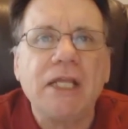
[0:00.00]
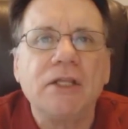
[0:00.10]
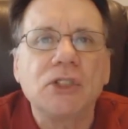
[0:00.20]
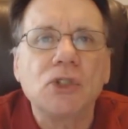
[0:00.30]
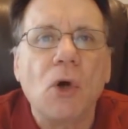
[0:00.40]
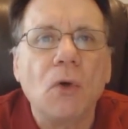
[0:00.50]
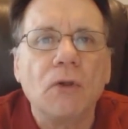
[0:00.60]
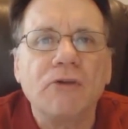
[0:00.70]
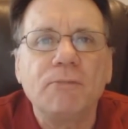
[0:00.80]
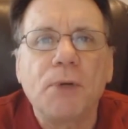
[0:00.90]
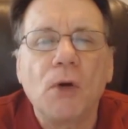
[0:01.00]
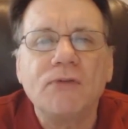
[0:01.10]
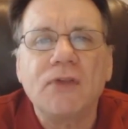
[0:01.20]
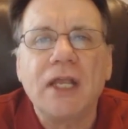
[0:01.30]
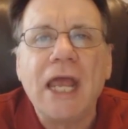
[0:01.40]
and the total is
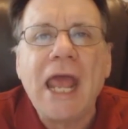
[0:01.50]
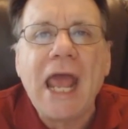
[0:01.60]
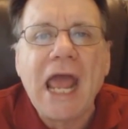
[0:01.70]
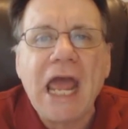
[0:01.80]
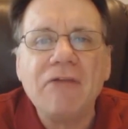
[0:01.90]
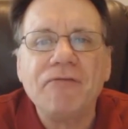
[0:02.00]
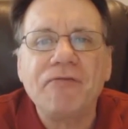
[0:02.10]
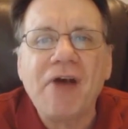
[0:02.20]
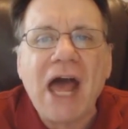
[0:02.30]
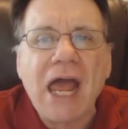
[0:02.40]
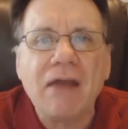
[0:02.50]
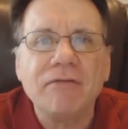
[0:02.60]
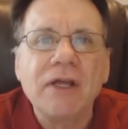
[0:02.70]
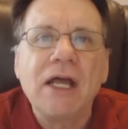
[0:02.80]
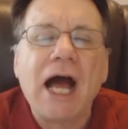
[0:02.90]
posted at 5.